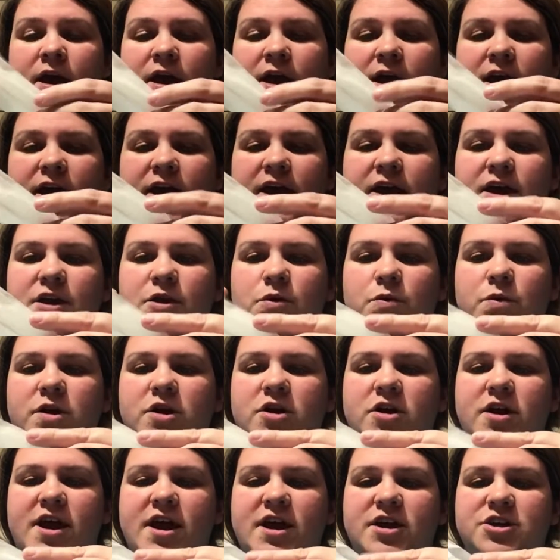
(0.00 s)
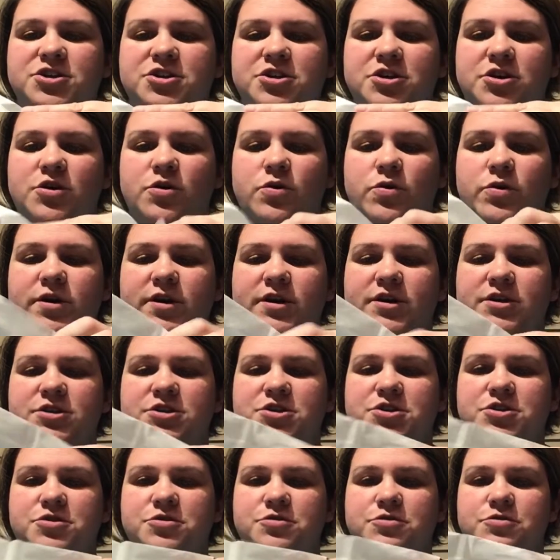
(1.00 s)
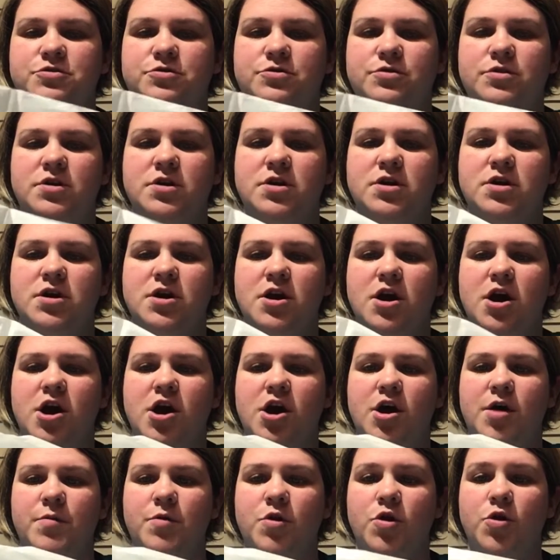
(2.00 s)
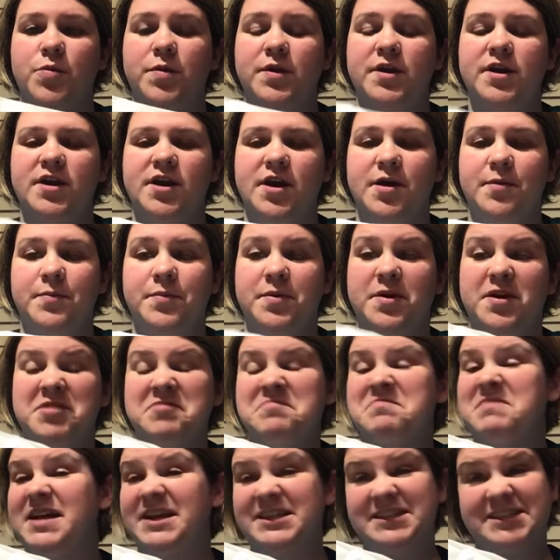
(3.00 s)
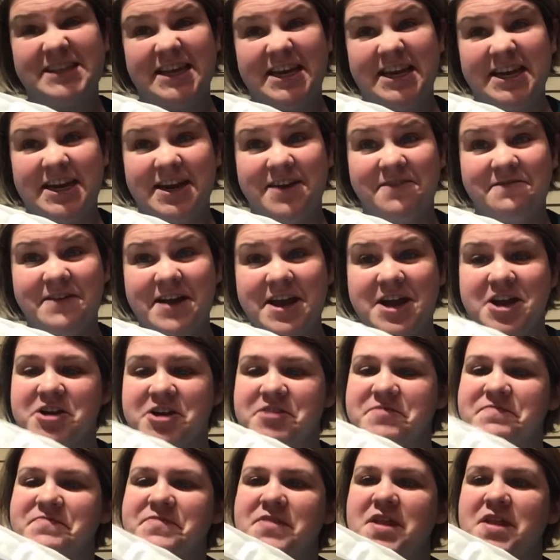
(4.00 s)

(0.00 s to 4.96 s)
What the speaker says: and we are actually going to open it up and set it on fire.